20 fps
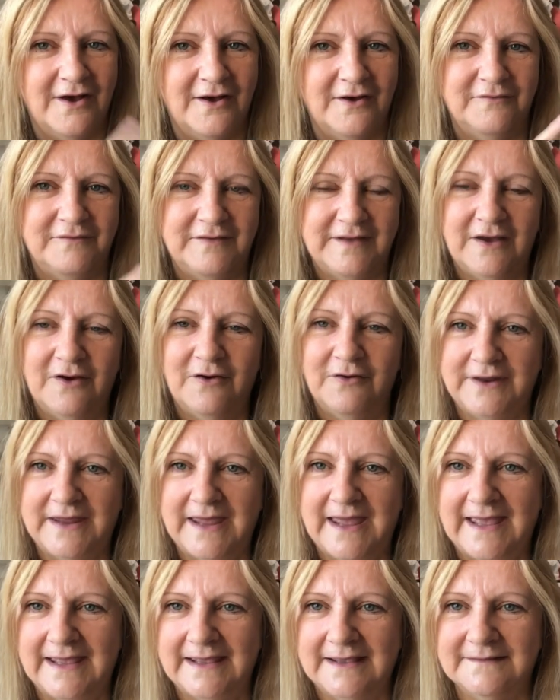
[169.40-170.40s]
of it on a
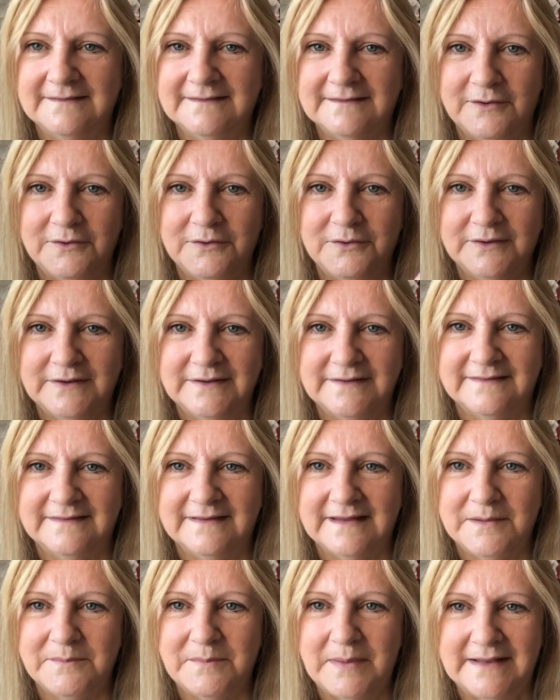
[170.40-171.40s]
hanger so you can
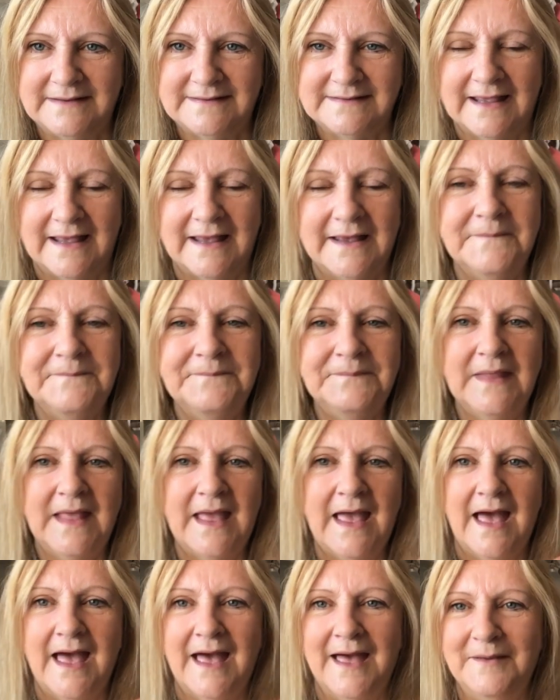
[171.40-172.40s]
see better.
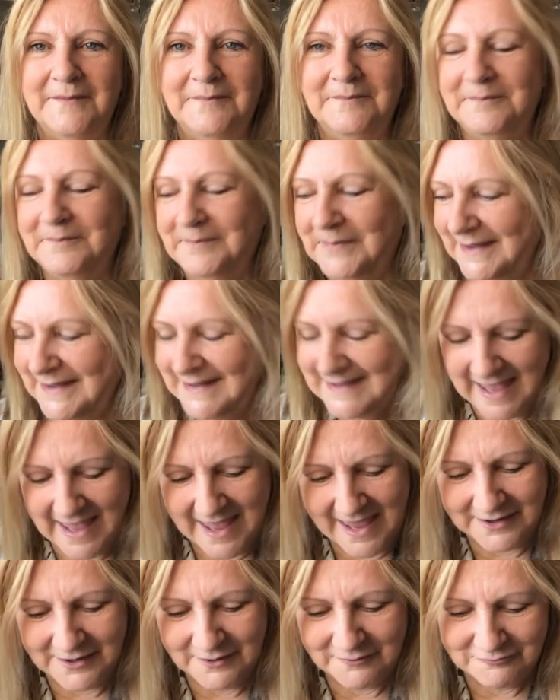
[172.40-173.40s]
But
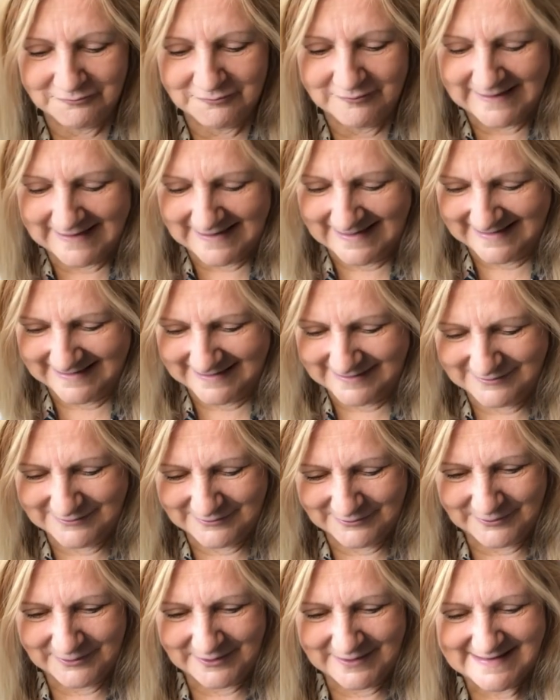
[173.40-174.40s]
yeah, and I really
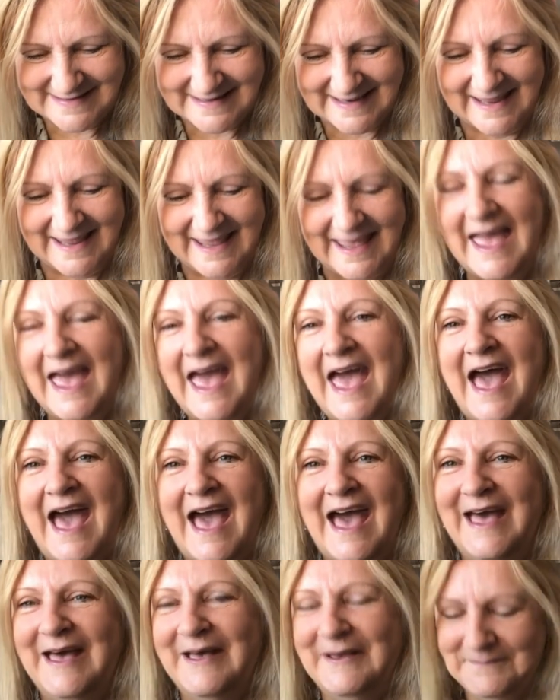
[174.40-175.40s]
enjoyed it.
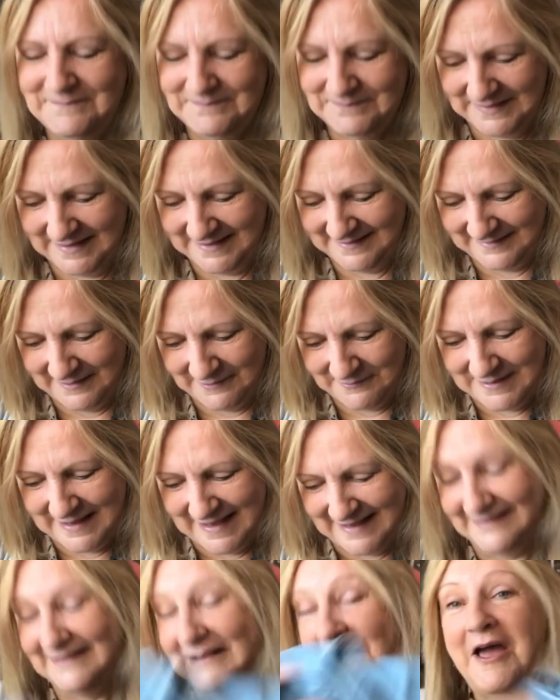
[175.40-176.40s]
So
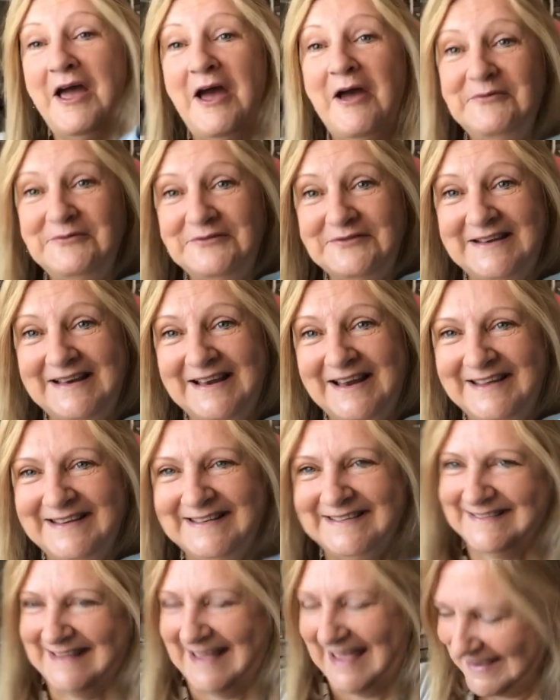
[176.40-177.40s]
I hope she
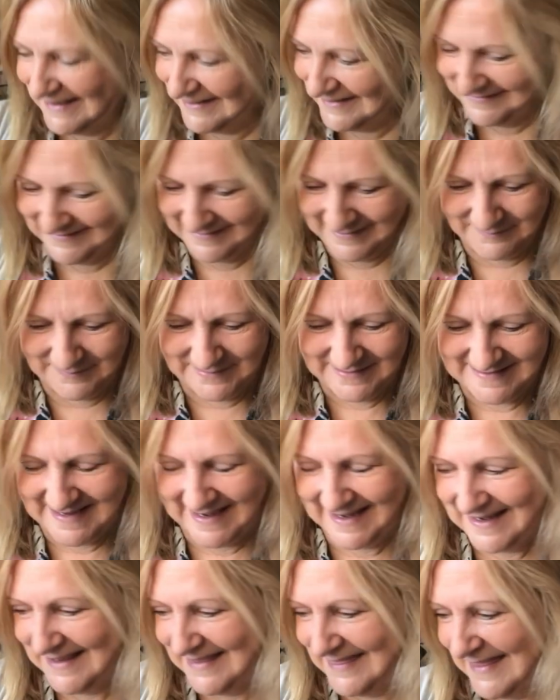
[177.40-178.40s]
likes that, because I'll be
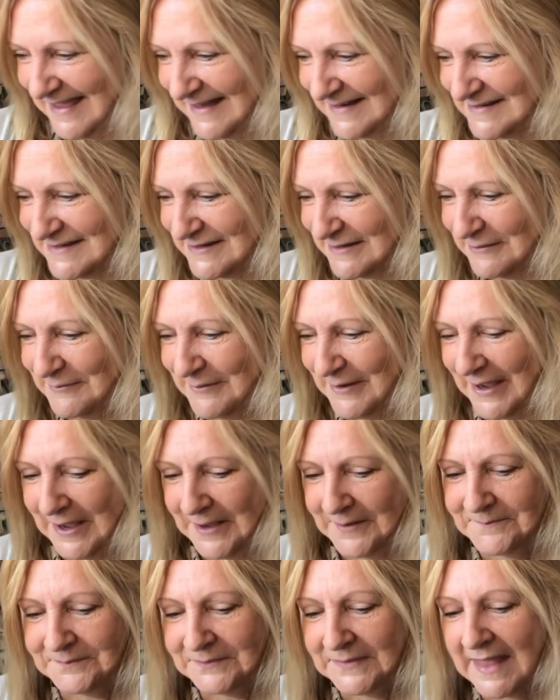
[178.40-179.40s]
taking that to
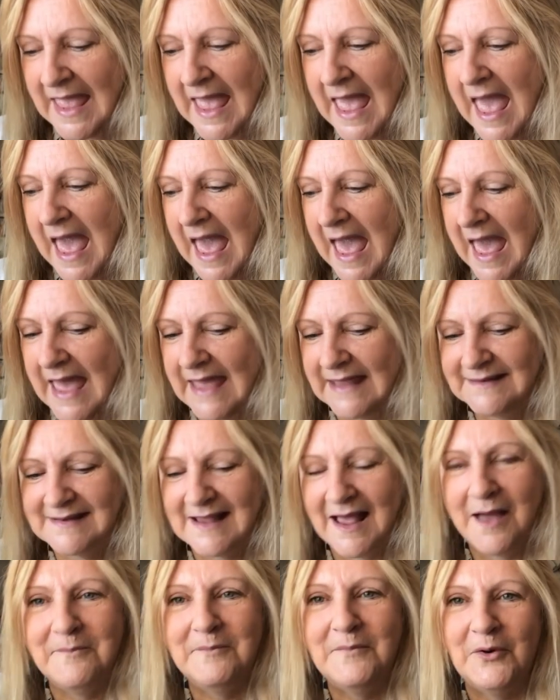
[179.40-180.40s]
her. And
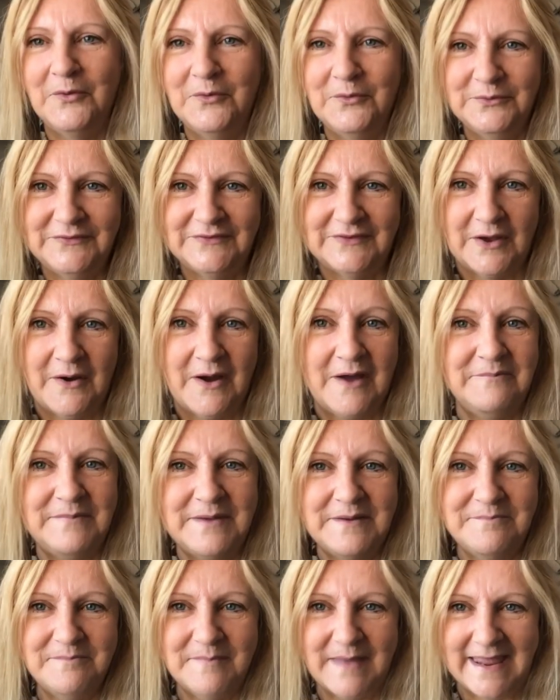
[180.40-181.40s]
I've
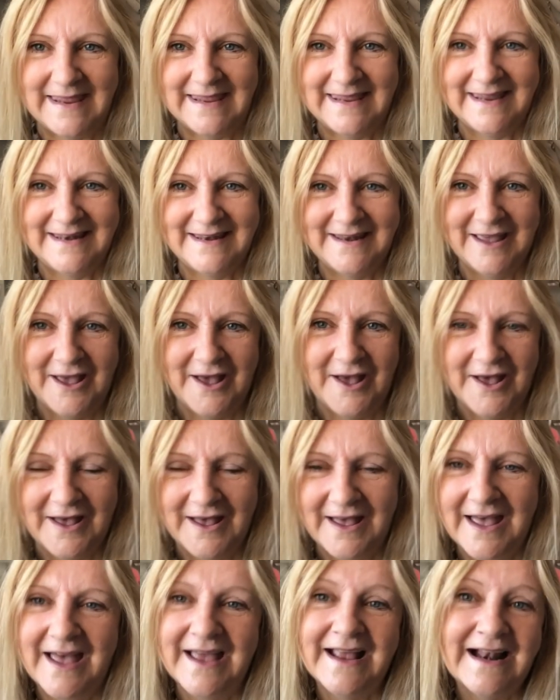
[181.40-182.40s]
been making
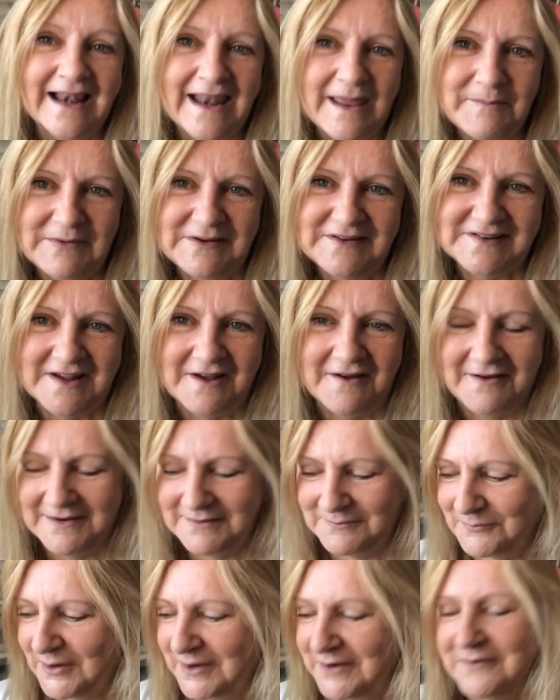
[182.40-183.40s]
her a
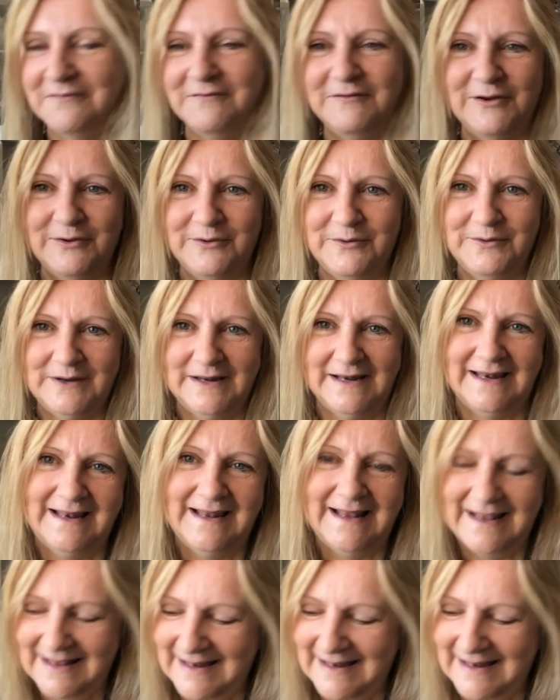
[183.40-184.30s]
Clementine, one of Luna